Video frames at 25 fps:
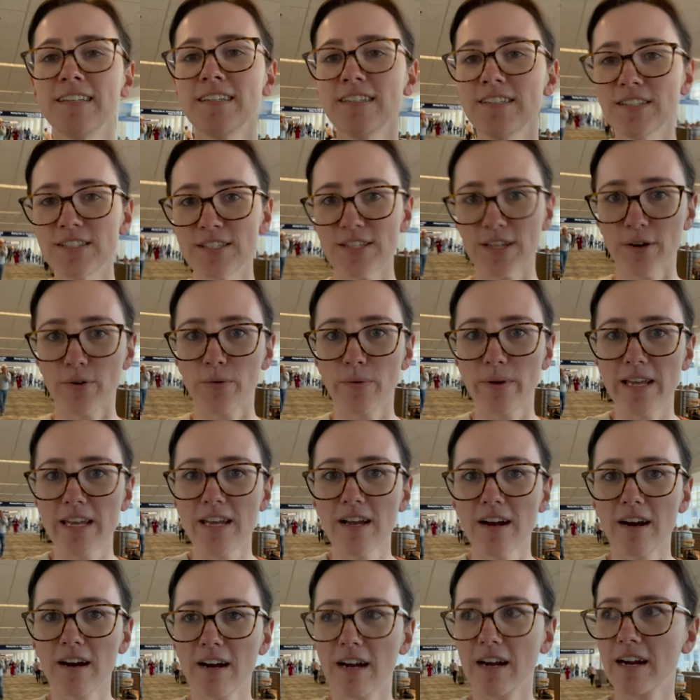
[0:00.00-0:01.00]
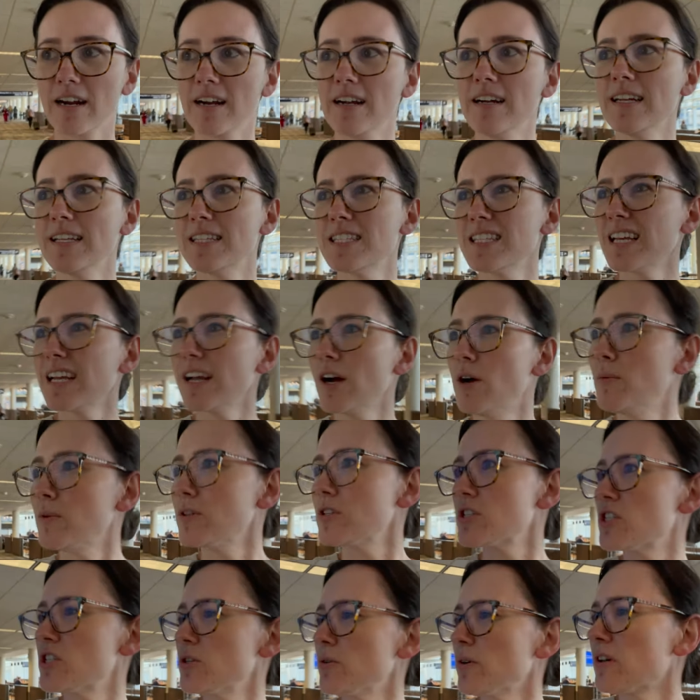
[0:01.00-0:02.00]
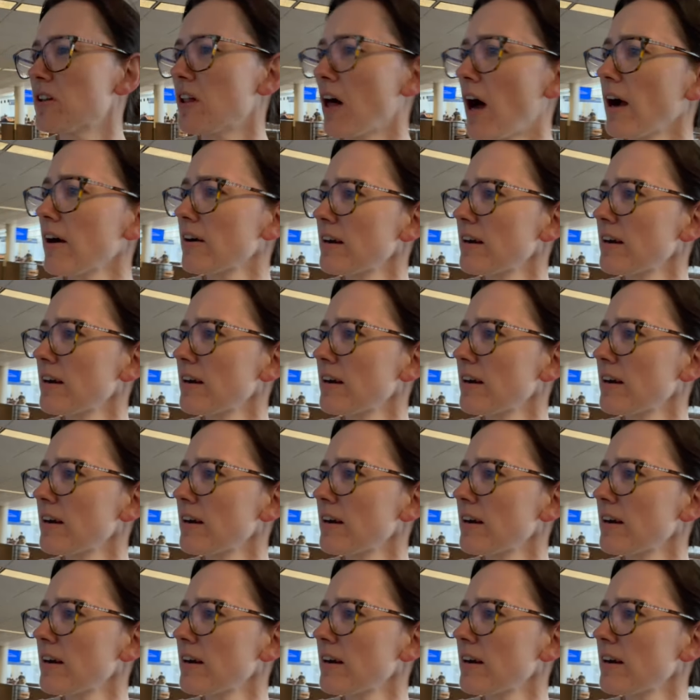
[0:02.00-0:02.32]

So we are, it's like almost two o'clock